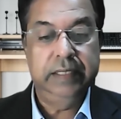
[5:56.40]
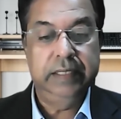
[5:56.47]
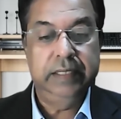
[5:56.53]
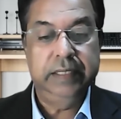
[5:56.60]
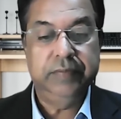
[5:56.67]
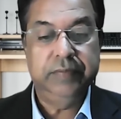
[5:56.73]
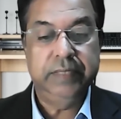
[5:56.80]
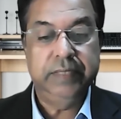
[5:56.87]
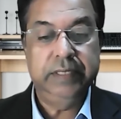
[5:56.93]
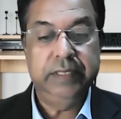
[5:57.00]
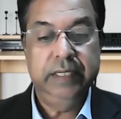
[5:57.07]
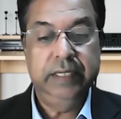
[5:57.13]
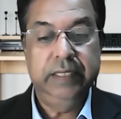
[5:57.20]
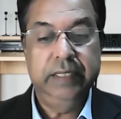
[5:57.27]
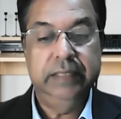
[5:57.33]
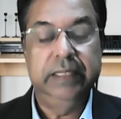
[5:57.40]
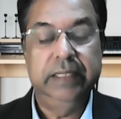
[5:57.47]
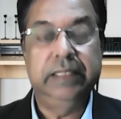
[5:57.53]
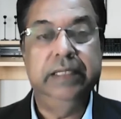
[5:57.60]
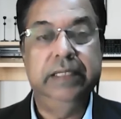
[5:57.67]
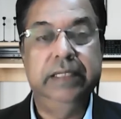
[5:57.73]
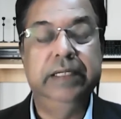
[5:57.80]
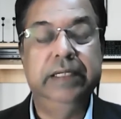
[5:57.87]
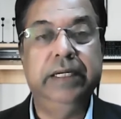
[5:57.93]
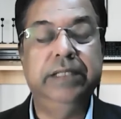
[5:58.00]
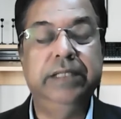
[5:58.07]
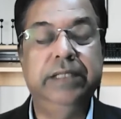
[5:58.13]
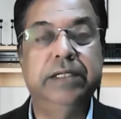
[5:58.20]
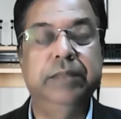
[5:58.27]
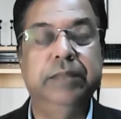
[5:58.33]
It was that
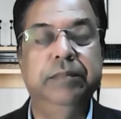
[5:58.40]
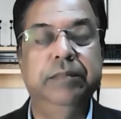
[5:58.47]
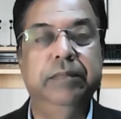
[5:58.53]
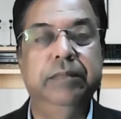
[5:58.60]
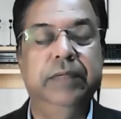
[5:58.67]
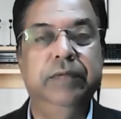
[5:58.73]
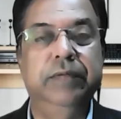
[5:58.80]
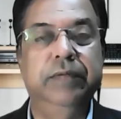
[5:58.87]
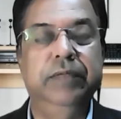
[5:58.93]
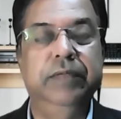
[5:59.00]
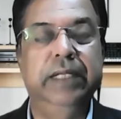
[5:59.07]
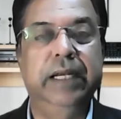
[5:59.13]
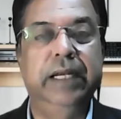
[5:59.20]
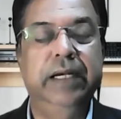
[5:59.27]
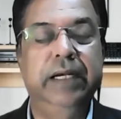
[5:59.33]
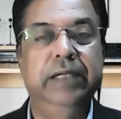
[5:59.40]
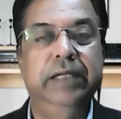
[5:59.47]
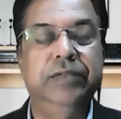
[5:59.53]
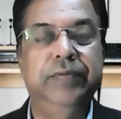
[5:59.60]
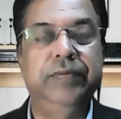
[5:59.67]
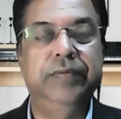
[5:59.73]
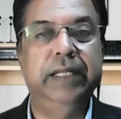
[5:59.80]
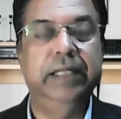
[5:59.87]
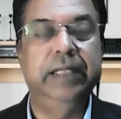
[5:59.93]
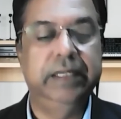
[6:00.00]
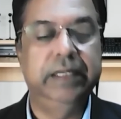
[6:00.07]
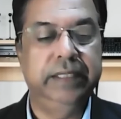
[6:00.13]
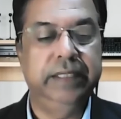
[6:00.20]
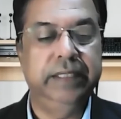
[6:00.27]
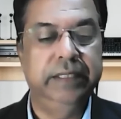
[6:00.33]
risk, the lenders feel
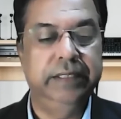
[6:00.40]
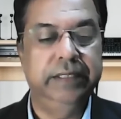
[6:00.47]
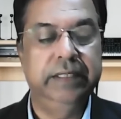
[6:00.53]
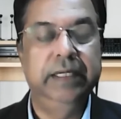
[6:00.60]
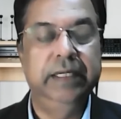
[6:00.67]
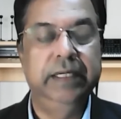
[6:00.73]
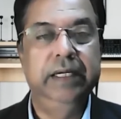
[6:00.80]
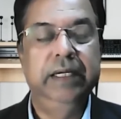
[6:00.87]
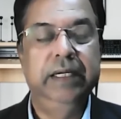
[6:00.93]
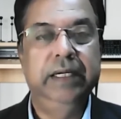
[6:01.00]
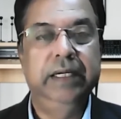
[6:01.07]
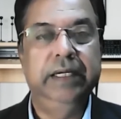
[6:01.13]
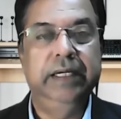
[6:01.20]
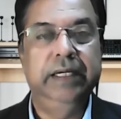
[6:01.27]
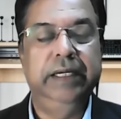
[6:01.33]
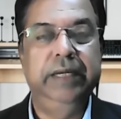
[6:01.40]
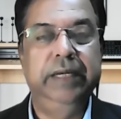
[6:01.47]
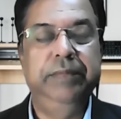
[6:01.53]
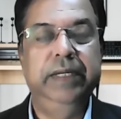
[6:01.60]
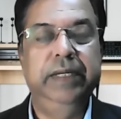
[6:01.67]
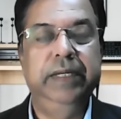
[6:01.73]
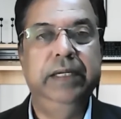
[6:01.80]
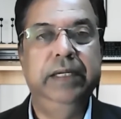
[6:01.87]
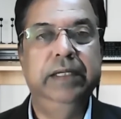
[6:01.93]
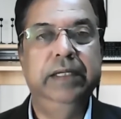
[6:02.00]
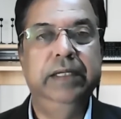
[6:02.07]
that yes, giving